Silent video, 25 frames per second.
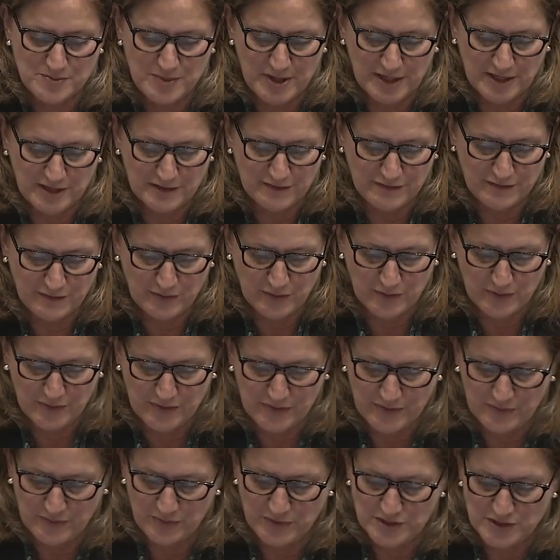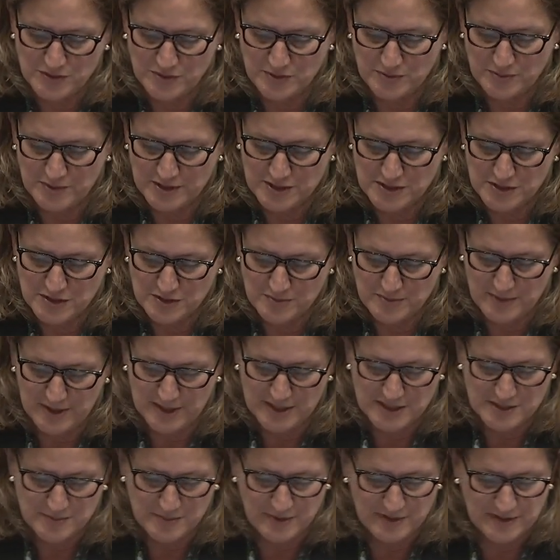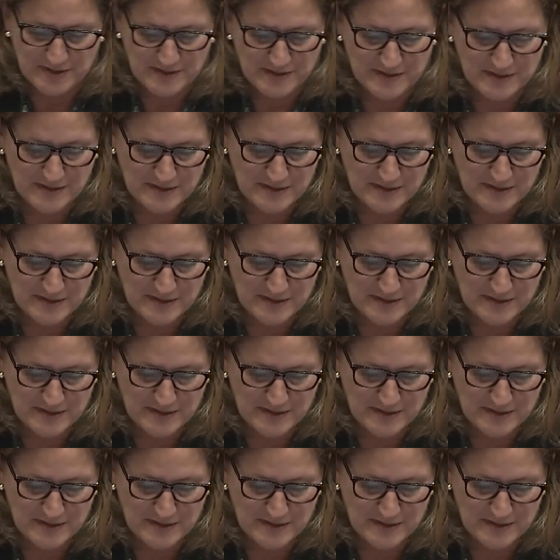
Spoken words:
back and forth, which would be too much, but